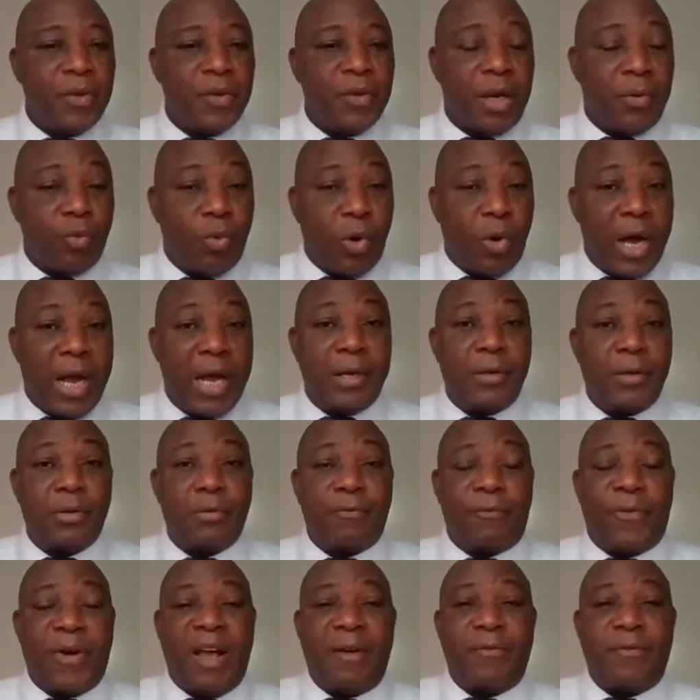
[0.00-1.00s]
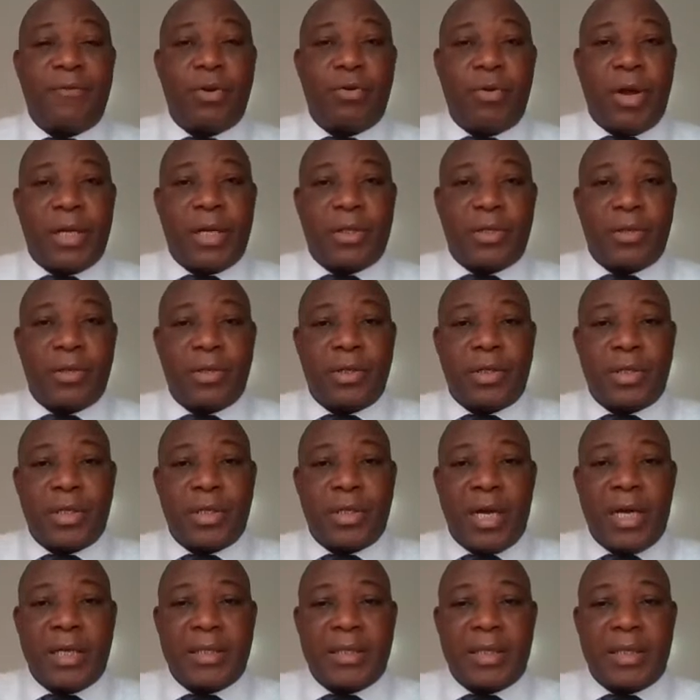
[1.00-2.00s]
And why do 5 directors
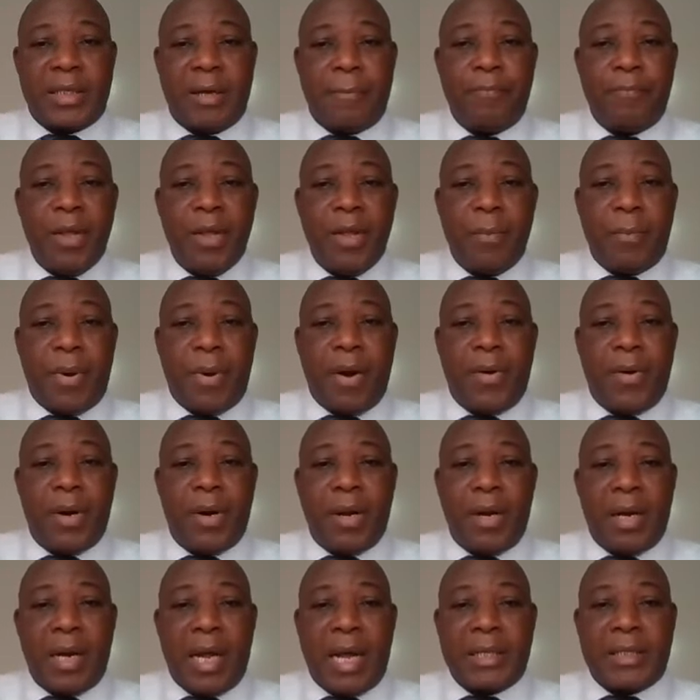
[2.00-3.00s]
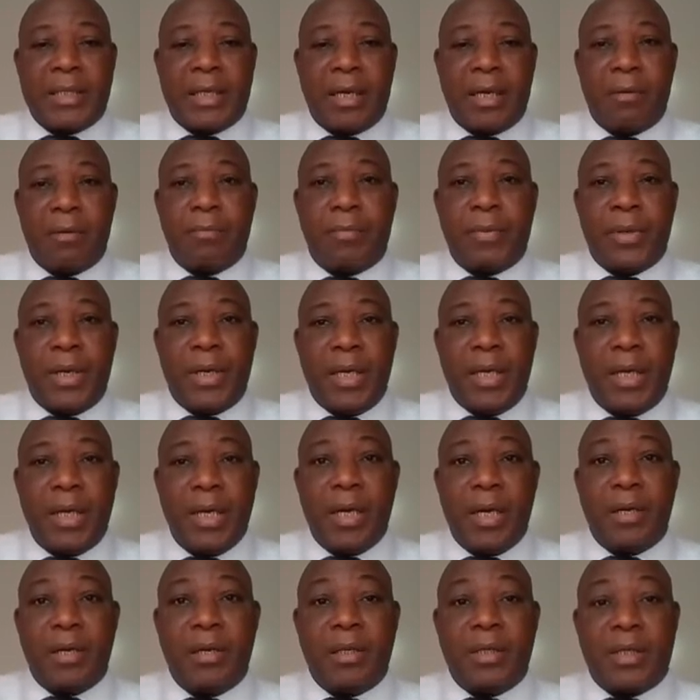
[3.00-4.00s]
at Power and Light Company
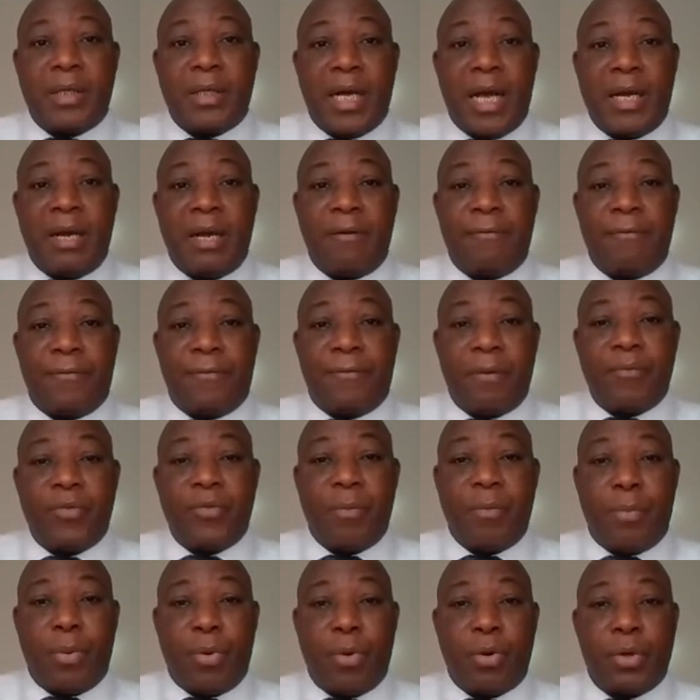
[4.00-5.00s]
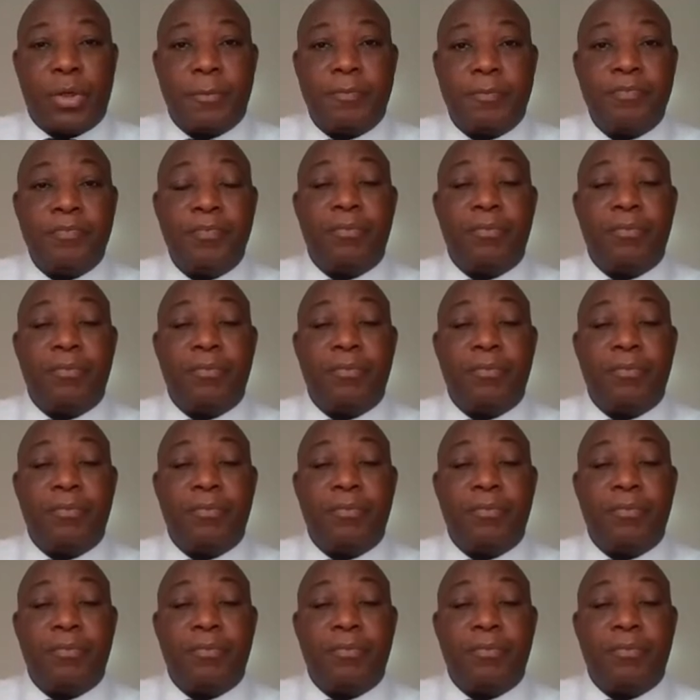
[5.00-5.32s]
resigning from the board?